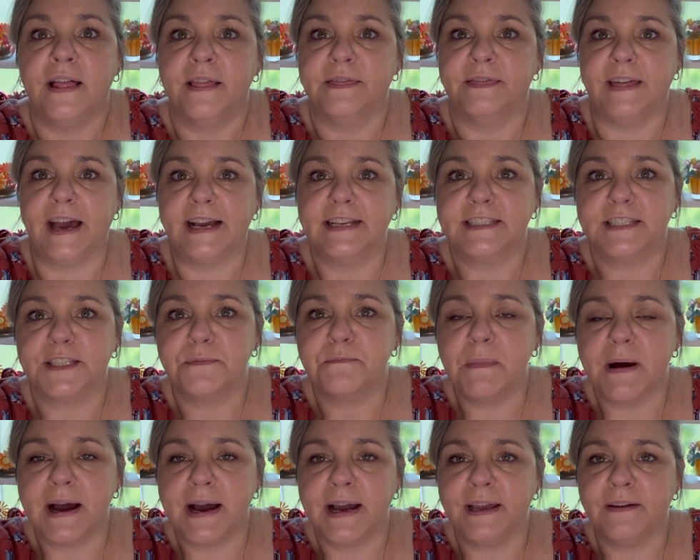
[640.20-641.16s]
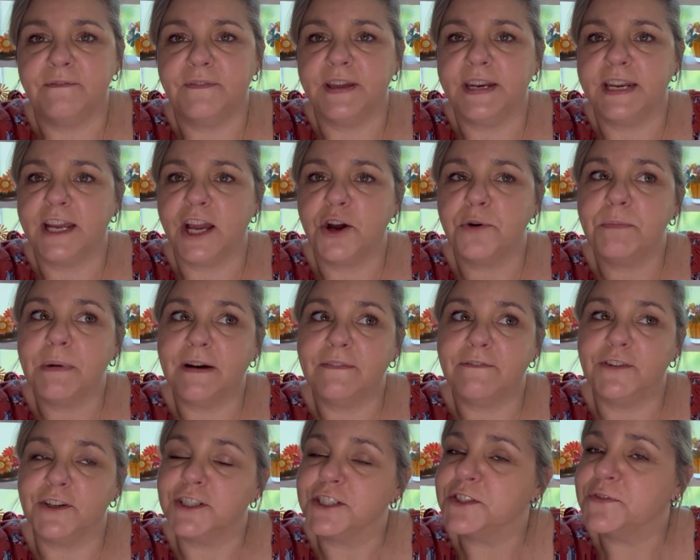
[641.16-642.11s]
that's my video, my
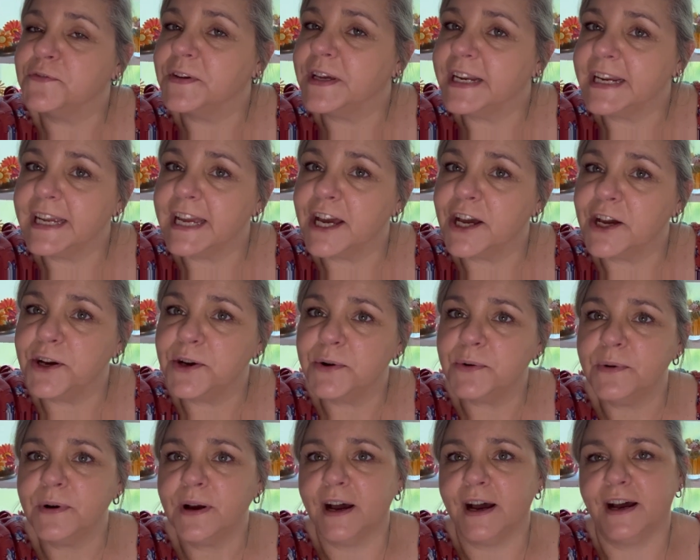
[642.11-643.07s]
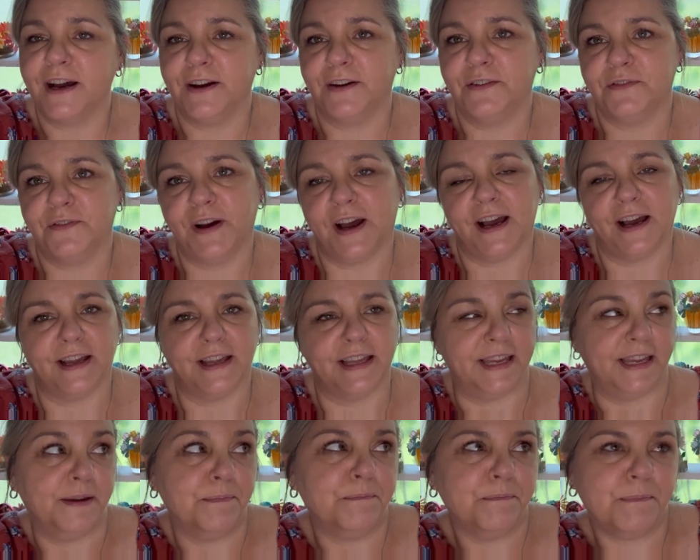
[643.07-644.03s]
first video of
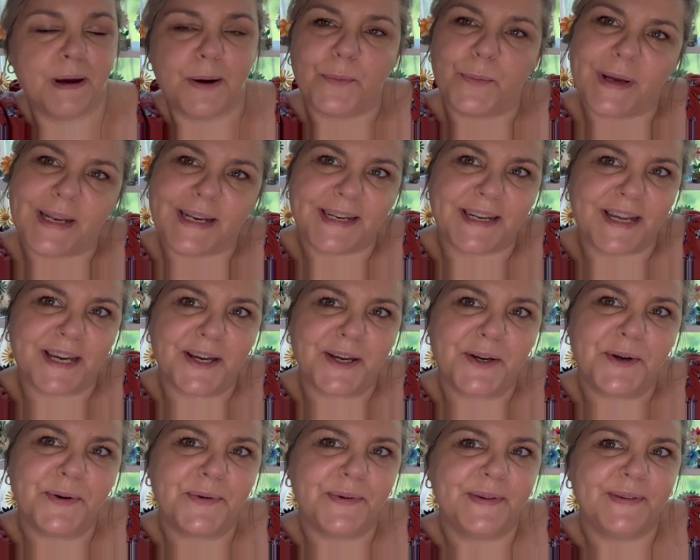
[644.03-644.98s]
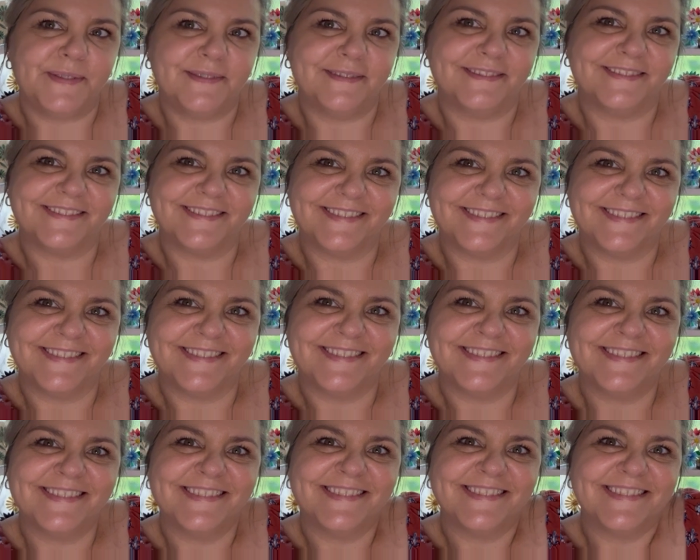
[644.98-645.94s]
in my window.
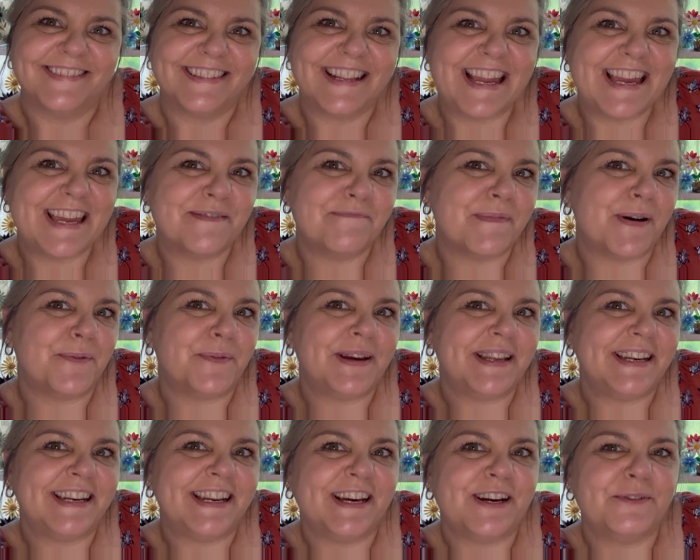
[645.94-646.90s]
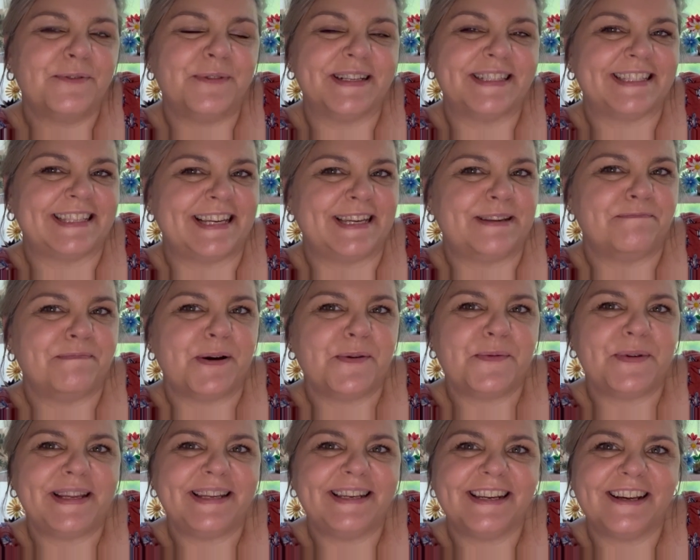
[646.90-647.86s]
In my window, what's in my
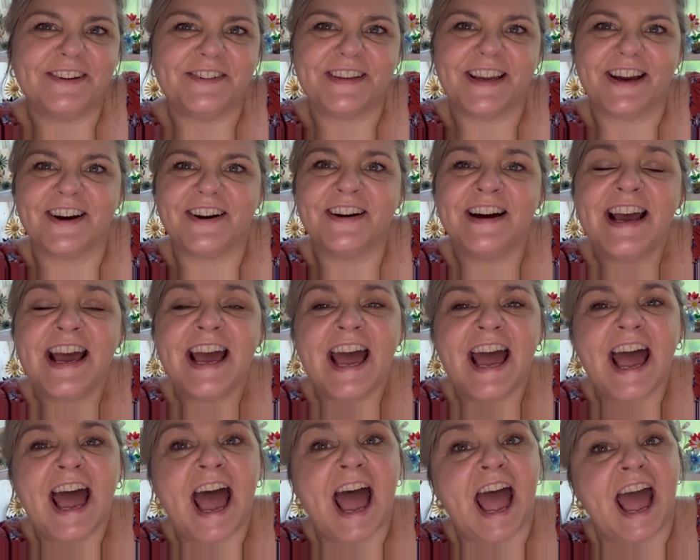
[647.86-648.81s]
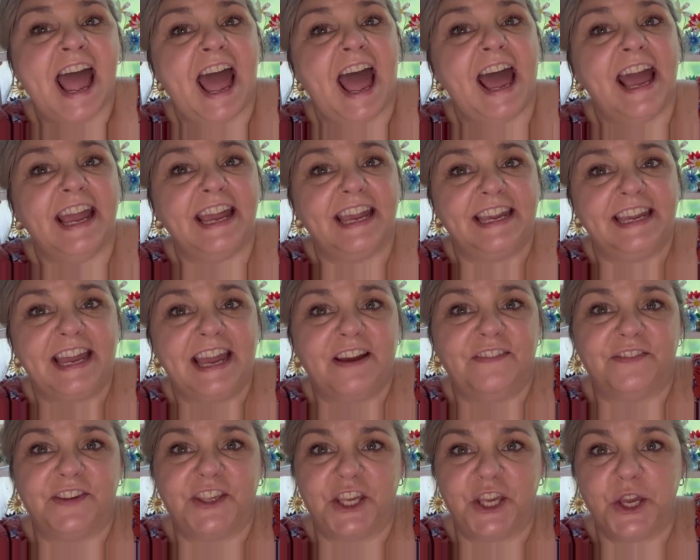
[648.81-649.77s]
window, y'all? Hey,
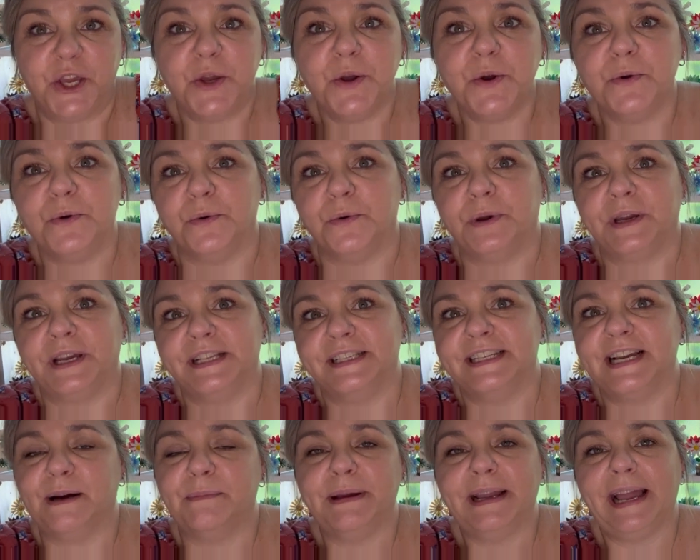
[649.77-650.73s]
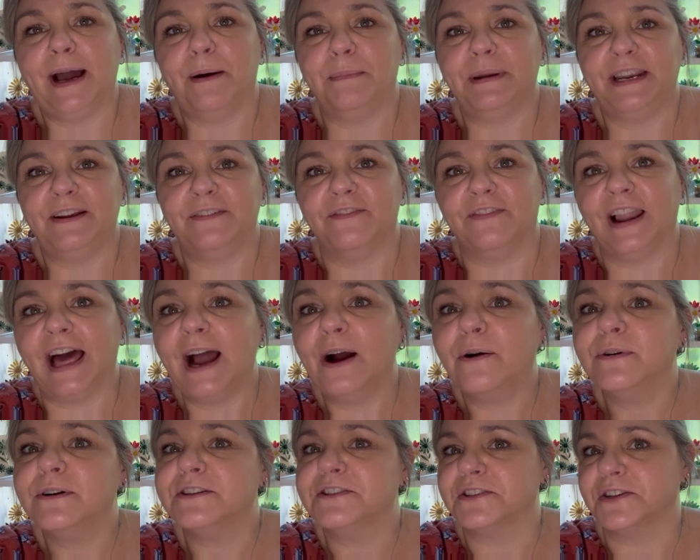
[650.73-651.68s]
if you can tell me how many
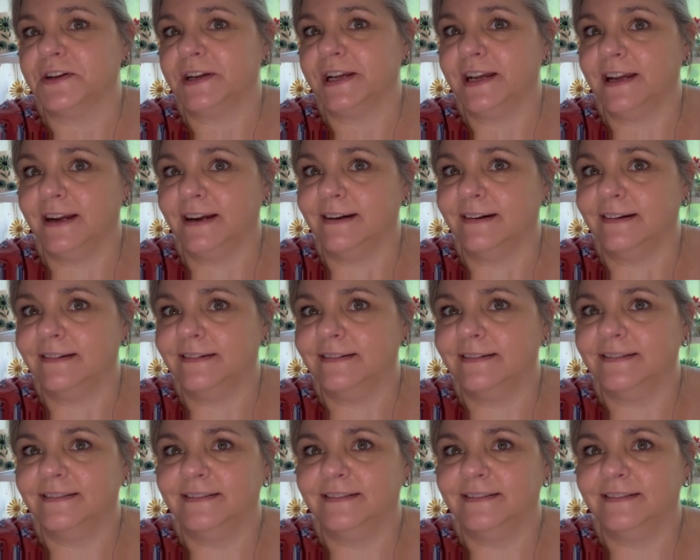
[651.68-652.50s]
flowers are here,